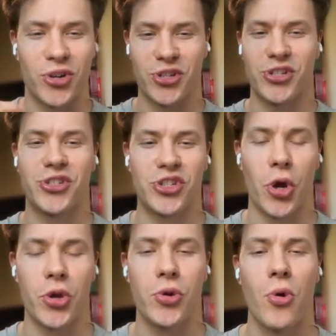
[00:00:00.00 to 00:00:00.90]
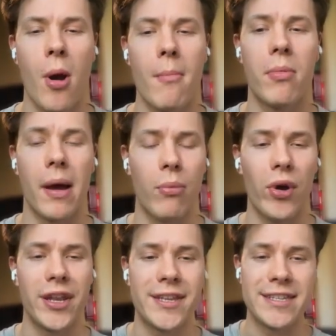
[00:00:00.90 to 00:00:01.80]
searches to show you. My
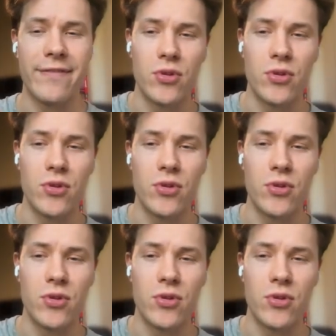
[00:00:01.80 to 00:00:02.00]
point is,